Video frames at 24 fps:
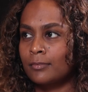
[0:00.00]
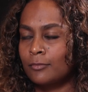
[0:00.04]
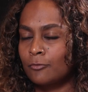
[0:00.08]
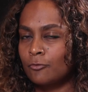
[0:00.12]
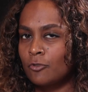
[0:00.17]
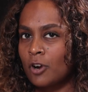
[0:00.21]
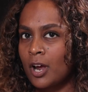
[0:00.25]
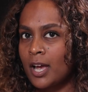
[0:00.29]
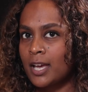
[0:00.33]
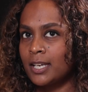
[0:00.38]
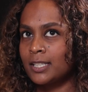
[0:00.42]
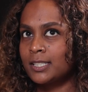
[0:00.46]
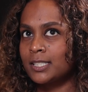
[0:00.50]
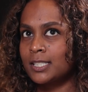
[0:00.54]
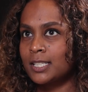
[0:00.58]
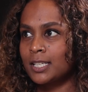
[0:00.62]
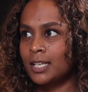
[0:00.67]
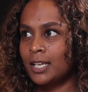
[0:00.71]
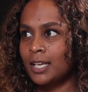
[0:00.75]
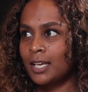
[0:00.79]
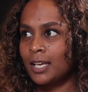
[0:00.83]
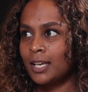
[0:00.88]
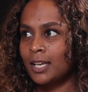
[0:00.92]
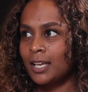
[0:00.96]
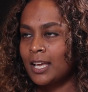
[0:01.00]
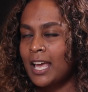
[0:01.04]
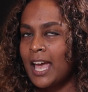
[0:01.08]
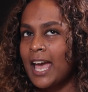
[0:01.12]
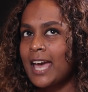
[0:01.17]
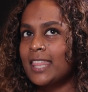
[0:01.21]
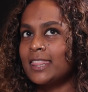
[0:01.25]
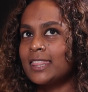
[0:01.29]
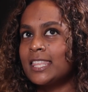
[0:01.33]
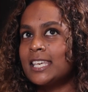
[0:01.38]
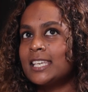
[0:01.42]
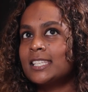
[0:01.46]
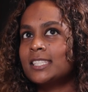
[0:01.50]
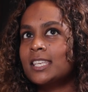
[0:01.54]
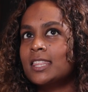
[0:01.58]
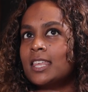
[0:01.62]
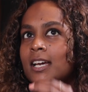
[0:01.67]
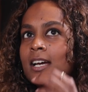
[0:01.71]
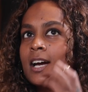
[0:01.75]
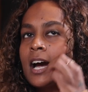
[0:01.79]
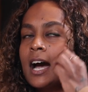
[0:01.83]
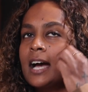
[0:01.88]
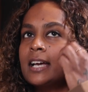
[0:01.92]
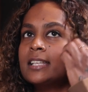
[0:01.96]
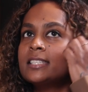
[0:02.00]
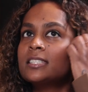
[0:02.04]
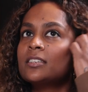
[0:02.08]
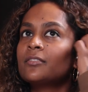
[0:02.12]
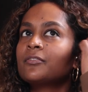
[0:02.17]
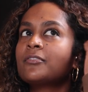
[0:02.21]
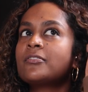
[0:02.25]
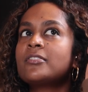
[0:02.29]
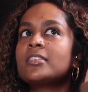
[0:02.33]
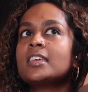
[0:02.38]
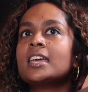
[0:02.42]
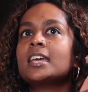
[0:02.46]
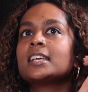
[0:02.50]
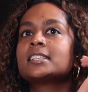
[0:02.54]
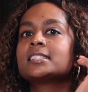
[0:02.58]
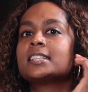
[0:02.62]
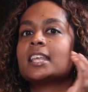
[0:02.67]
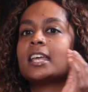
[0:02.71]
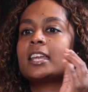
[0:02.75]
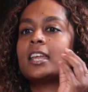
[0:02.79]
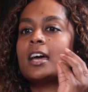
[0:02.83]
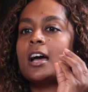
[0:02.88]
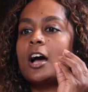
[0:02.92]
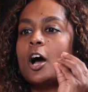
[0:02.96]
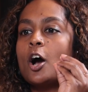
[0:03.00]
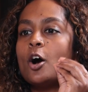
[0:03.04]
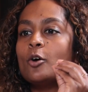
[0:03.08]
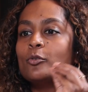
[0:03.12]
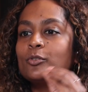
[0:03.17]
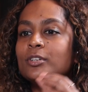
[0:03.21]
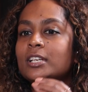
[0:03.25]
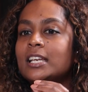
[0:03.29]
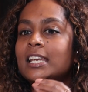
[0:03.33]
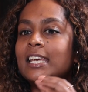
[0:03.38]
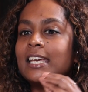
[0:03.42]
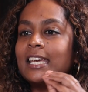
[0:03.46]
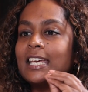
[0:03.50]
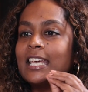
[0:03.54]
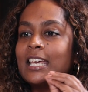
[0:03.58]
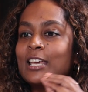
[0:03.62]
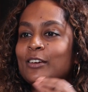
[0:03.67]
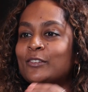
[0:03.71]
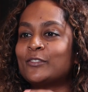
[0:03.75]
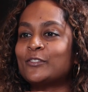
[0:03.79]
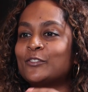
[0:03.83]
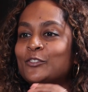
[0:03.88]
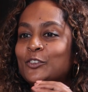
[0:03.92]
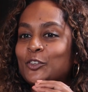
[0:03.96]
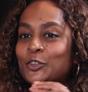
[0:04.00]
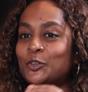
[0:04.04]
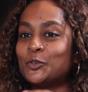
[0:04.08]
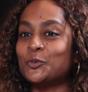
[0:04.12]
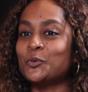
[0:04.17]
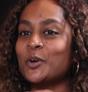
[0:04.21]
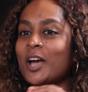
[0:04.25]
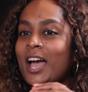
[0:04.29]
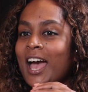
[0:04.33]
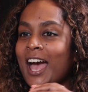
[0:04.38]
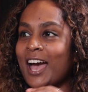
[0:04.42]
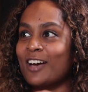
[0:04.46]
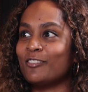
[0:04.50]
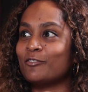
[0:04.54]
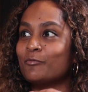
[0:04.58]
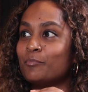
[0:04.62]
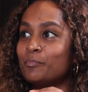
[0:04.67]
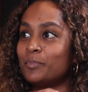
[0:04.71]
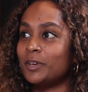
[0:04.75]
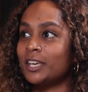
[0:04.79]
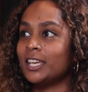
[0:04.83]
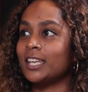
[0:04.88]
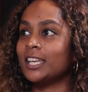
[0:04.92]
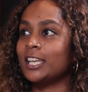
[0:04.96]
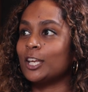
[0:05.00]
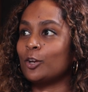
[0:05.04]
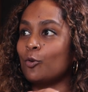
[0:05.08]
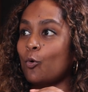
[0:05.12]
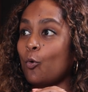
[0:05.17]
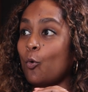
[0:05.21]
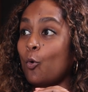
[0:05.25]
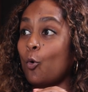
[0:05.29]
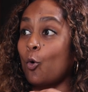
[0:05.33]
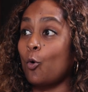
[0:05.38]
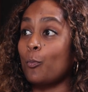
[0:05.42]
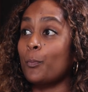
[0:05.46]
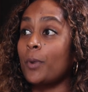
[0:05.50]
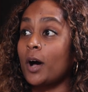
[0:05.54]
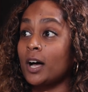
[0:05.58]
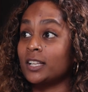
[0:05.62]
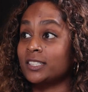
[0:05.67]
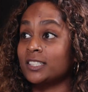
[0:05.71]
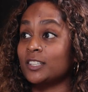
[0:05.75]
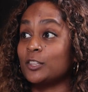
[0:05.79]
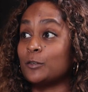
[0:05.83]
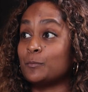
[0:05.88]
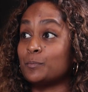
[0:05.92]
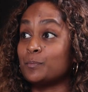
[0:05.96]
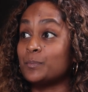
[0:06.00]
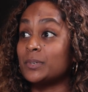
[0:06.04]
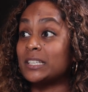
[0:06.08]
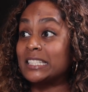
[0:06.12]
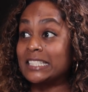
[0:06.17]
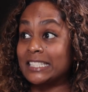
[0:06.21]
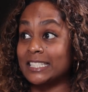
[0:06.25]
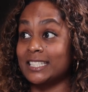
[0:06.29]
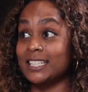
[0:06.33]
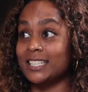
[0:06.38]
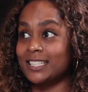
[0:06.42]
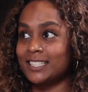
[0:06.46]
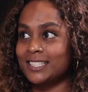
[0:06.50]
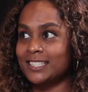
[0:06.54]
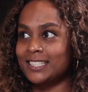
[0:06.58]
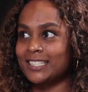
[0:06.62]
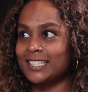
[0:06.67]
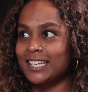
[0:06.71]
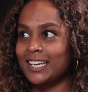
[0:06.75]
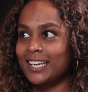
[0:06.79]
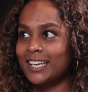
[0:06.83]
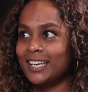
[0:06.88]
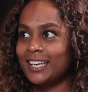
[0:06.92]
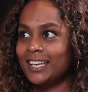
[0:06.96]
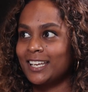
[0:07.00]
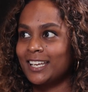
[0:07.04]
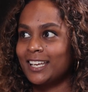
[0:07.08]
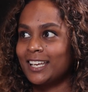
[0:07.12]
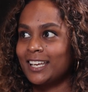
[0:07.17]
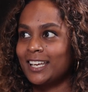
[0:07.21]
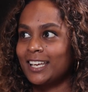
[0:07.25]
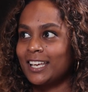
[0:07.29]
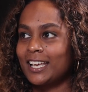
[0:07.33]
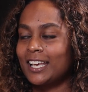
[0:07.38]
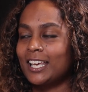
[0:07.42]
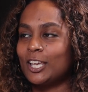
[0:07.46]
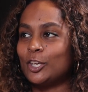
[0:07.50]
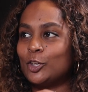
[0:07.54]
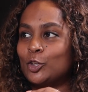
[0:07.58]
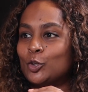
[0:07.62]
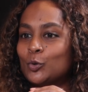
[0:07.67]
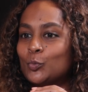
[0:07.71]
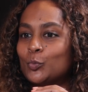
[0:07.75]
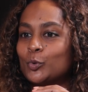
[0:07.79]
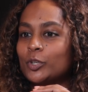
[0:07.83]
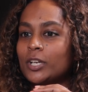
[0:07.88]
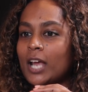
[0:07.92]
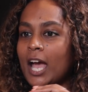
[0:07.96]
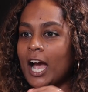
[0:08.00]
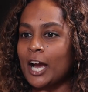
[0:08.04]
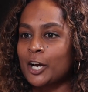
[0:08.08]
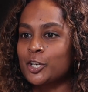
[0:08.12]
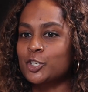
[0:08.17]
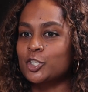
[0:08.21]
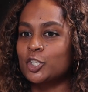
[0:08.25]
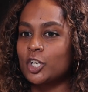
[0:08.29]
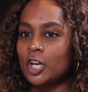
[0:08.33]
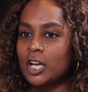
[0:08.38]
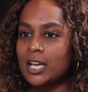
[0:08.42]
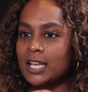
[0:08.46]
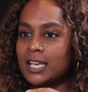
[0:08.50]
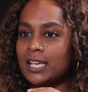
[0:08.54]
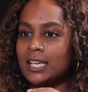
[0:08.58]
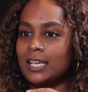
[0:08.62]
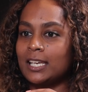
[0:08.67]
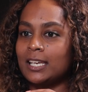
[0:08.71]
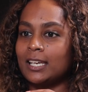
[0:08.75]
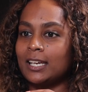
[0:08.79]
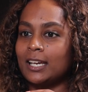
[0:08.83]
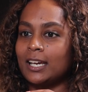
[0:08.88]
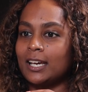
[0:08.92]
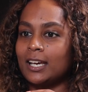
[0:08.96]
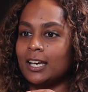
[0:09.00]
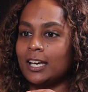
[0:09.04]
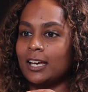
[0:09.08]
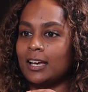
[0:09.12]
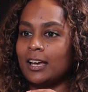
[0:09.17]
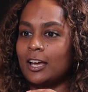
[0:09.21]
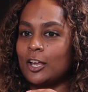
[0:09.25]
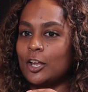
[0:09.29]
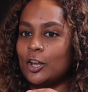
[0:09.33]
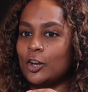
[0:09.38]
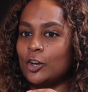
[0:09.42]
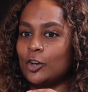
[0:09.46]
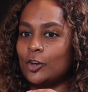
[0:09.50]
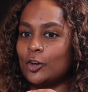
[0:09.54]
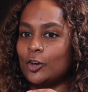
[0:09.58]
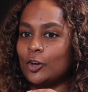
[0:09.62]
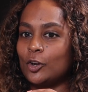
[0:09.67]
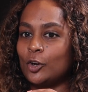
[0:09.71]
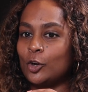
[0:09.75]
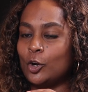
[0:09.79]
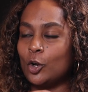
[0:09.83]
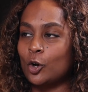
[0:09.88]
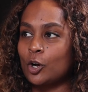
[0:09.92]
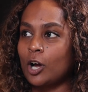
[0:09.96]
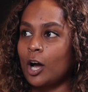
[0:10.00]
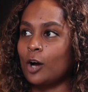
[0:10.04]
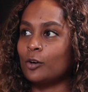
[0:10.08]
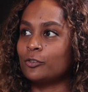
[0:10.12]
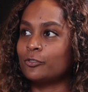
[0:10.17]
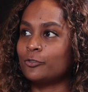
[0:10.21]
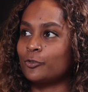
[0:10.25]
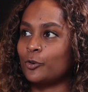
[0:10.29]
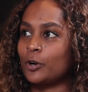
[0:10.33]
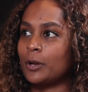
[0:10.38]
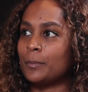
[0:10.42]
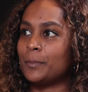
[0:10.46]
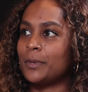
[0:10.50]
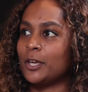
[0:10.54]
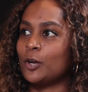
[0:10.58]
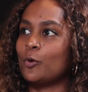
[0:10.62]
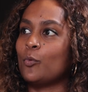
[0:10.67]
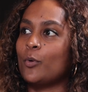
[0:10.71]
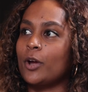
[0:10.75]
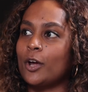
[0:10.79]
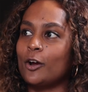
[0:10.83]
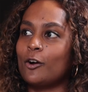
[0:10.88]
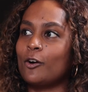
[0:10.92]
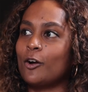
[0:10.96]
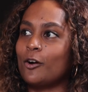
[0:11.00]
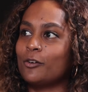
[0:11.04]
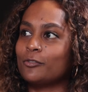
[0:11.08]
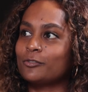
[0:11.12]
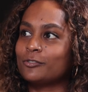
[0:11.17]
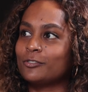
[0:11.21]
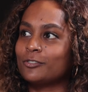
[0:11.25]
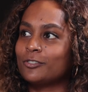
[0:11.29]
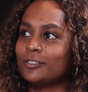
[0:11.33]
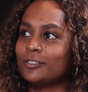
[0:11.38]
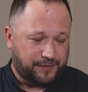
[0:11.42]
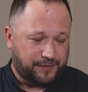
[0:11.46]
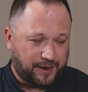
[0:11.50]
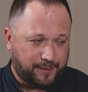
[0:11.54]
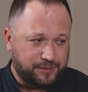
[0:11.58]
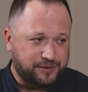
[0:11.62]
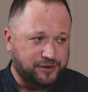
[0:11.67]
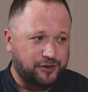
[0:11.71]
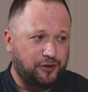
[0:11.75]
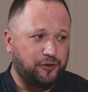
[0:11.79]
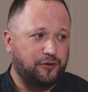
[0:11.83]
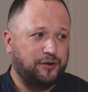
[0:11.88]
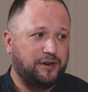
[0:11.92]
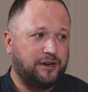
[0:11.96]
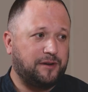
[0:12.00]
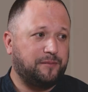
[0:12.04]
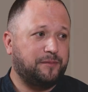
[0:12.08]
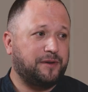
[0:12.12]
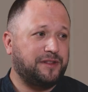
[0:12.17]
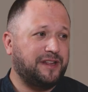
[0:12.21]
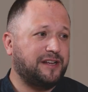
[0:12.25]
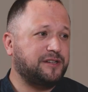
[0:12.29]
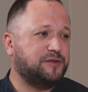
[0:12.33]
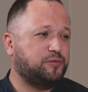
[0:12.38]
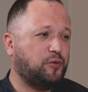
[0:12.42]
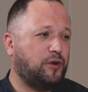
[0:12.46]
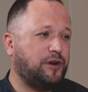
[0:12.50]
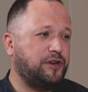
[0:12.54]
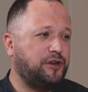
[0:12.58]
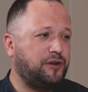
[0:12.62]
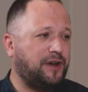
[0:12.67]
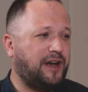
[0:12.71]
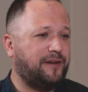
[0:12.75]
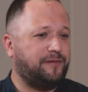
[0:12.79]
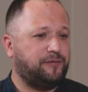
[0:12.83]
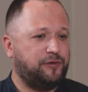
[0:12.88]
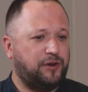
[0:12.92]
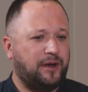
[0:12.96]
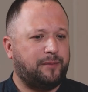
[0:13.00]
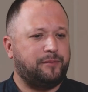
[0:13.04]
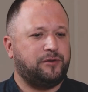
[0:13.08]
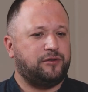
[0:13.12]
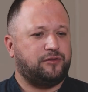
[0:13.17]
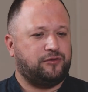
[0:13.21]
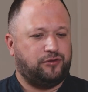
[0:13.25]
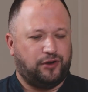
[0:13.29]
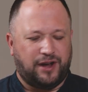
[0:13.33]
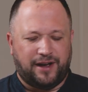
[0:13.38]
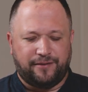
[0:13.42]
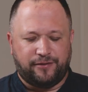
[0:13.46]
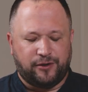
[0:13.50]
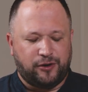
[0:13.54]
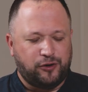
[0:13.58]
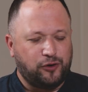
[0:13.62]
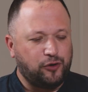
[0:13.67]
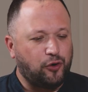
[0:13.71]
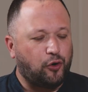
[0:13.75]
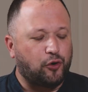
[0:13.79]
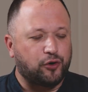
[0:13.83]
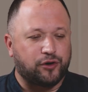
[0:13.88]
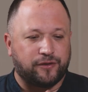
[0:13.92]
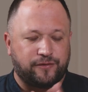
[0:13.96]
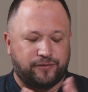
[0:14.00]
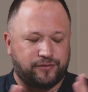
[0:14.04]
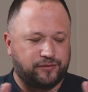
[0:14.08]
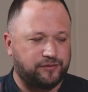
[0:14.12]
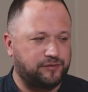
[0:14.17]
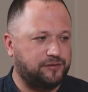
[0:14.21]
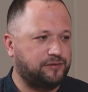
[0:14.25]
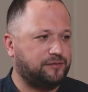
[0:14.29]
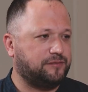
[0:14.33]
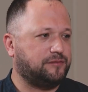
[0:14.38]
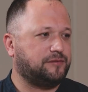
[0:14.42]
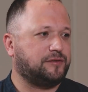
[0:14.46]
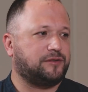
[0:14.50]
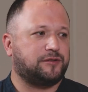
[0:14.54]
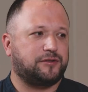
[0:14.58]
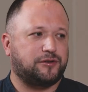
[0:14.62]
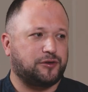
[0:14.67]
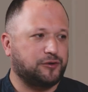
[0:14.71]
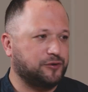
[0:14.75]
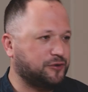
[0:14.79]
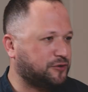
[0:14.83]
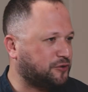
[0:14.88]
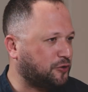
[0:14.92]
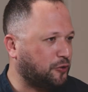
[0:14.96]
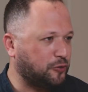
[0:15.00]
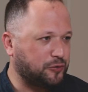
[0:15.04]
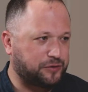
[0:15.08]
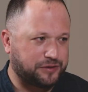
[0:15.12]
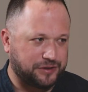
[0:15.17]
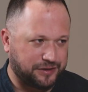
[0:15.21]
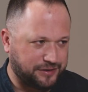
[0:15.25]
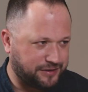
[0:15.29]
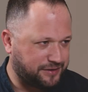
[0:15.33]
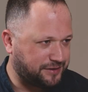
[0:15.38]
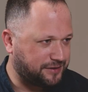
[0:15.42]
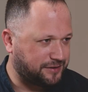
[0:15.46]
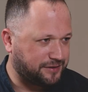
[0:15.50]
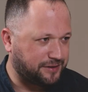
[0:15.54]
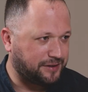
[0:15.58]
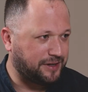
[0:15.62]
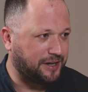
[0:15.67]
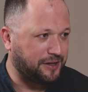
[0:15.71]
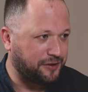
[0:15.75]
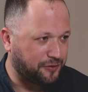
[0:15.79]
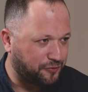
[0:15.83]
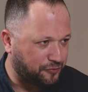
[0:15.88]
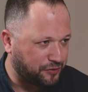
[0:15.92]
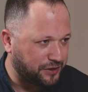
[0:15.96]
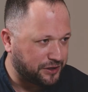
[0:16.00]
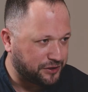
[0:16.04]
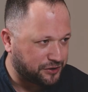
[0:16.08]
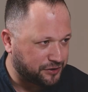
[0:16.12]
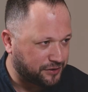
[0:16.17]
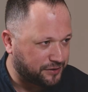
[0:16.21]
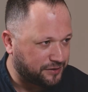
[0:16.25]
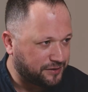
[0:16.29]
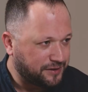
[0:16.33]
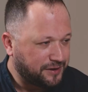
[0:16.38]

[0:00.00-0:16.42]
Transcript: Right. And these are the kinds of things that only if you have been in all parts of the business, you would actually look out for and be aware of. Absolutely. But that's why you have a lot of consultants in the region.